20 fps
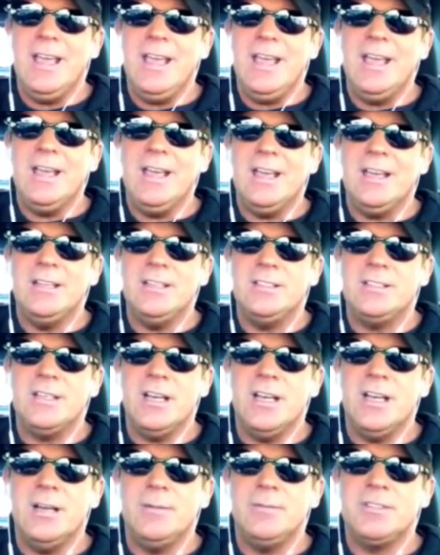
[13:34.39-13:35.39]

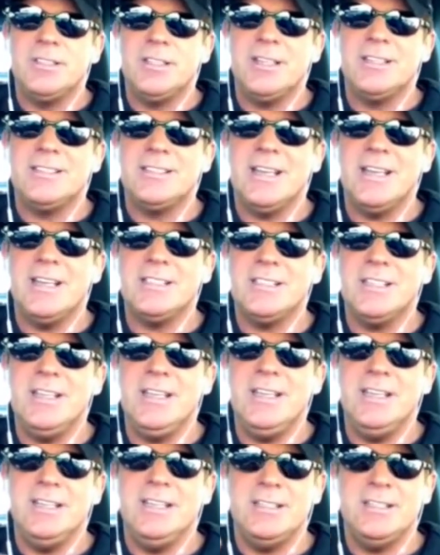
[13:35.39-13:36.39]
And success
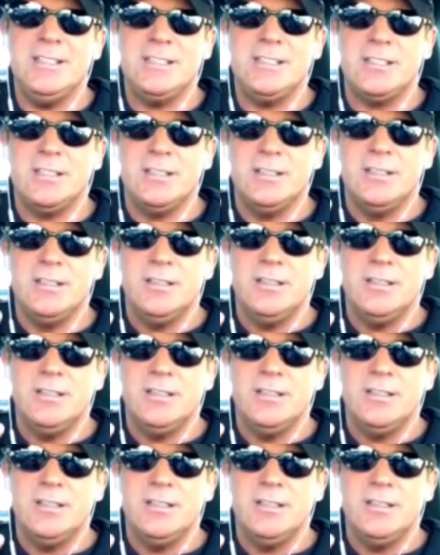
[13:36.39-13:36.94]
is